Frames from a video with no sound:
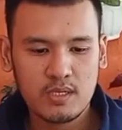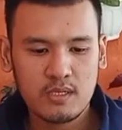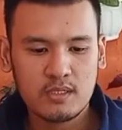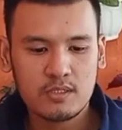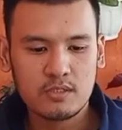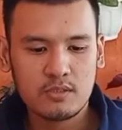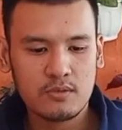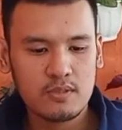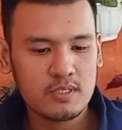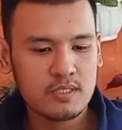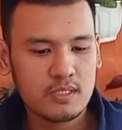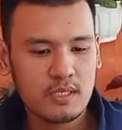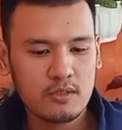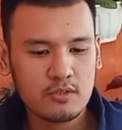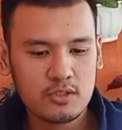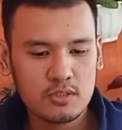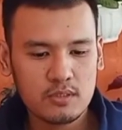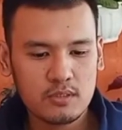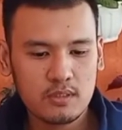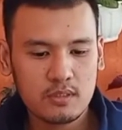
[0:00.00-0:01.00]
So this
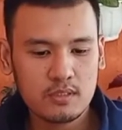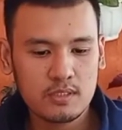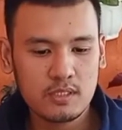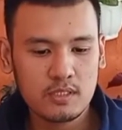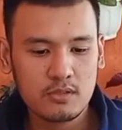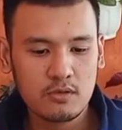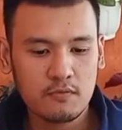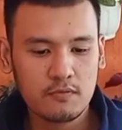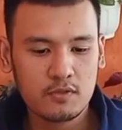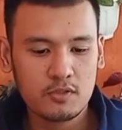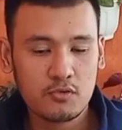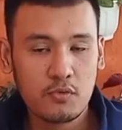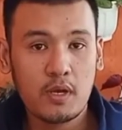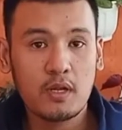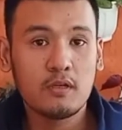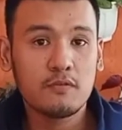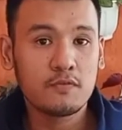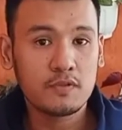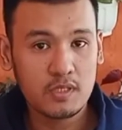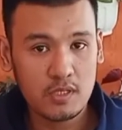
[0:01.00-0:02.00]
section consists of 12